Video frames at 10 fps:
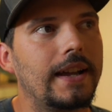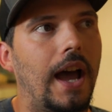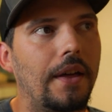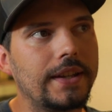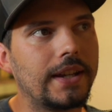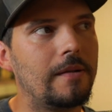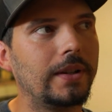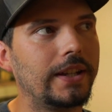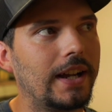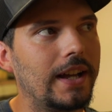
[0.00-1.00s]
I think
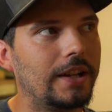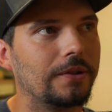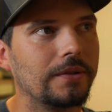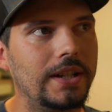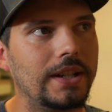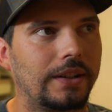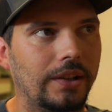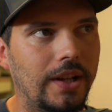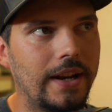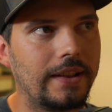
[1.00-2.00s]
Emily and I agree on a
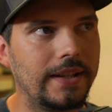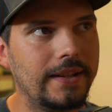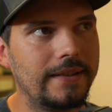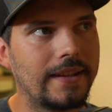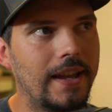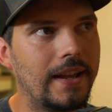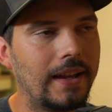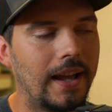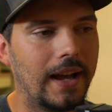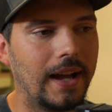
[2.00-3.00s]
lot of these
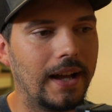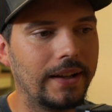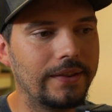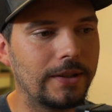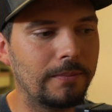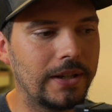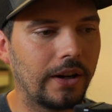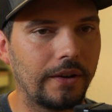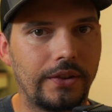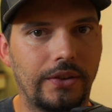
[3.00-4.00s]
to be
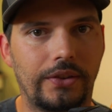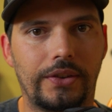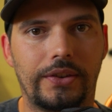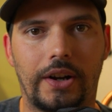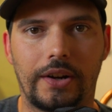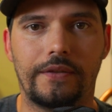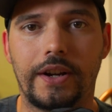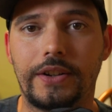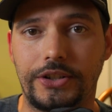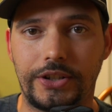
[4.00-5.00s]
our
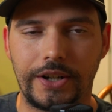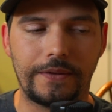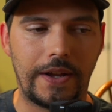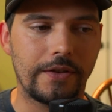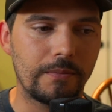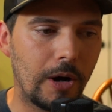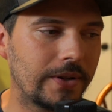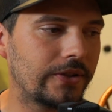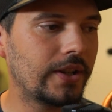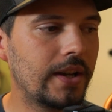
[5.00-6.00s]
very shared favorite
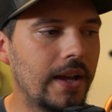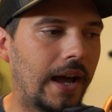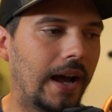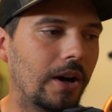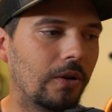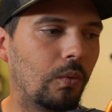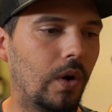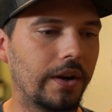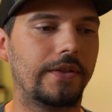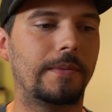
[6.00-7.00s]
moments.
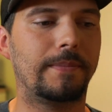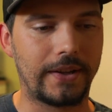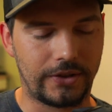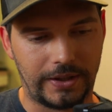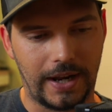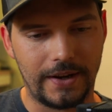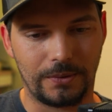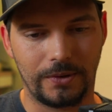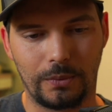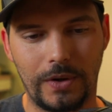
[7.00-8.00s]
One of the best
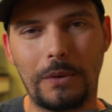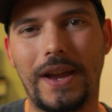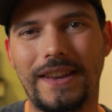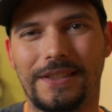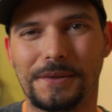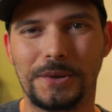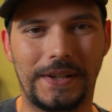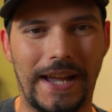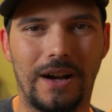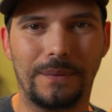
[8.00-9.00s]
days was we went through
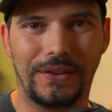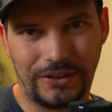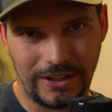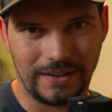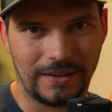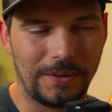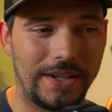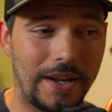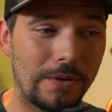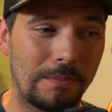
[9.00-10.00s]
Galveston, and we
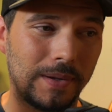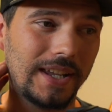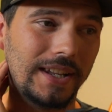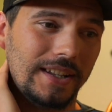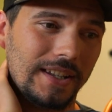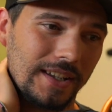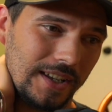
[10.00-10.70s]
had never been